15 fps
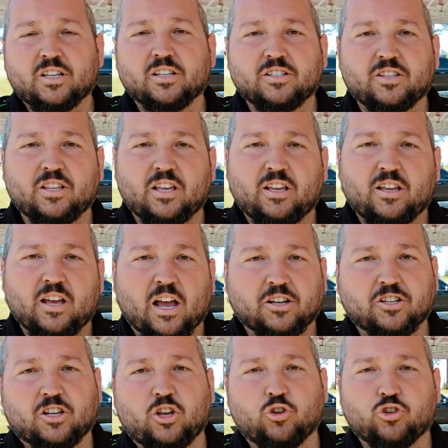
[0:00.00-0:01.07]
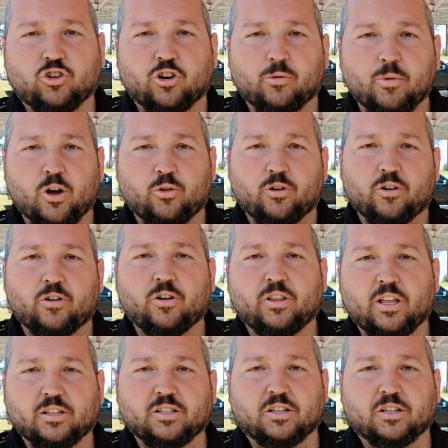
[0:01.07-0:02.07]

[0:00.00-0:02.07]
is the Executioner motor. It's a